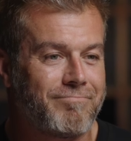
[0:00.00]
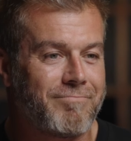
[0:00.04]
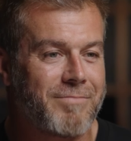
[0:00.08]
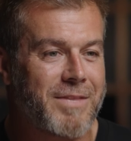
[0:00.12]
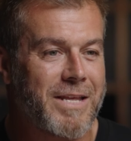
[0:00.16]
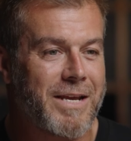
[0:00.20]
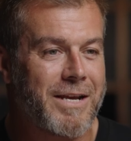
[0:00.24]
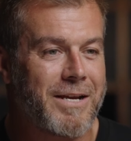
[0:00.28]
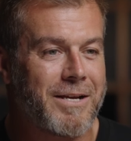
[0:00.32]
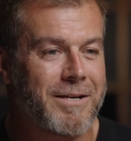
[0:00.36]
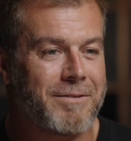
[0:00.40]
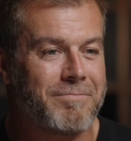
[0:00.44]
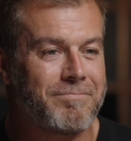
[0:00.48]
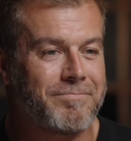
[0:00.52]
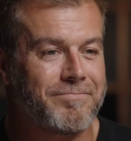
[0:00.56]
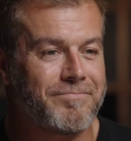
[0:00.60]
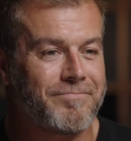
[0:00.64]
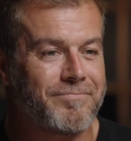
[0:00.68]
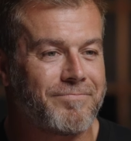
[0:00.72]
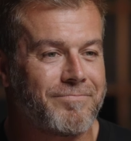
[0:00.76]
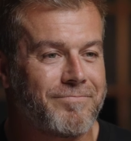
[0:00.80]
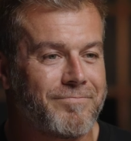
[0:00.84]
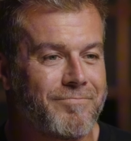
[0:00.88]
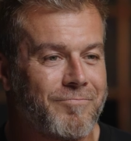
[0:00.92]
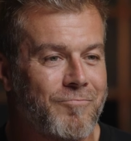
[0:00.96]
they're
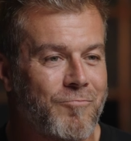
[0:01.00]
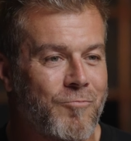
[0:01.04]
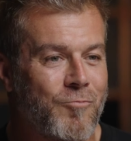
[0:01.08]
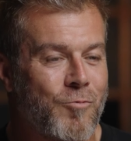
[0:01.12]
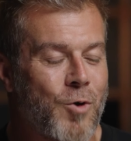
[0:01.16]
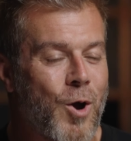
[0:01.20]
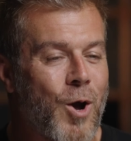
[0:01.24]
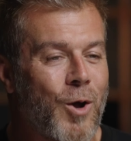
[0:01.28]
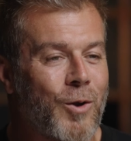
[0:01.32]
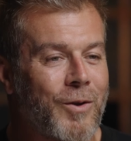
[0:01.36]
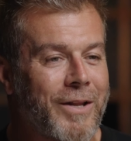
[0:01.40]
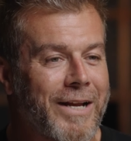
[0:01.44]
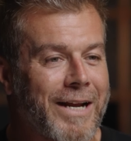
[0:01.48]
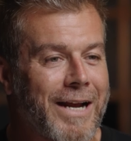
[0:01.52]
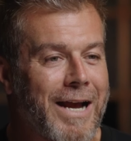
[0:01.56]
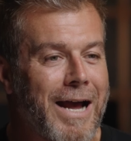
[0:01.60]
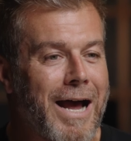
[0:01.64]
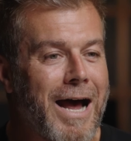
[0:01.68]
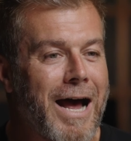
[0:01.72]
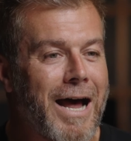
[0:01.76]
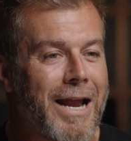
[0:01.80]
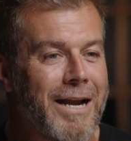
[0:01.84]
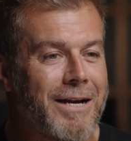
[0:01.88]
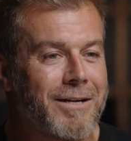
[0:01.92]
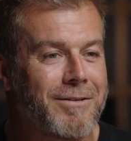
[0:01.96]
rolling
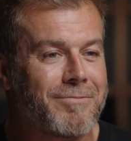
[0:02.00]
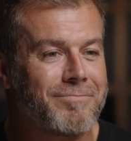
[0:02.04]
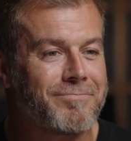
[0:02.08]
art,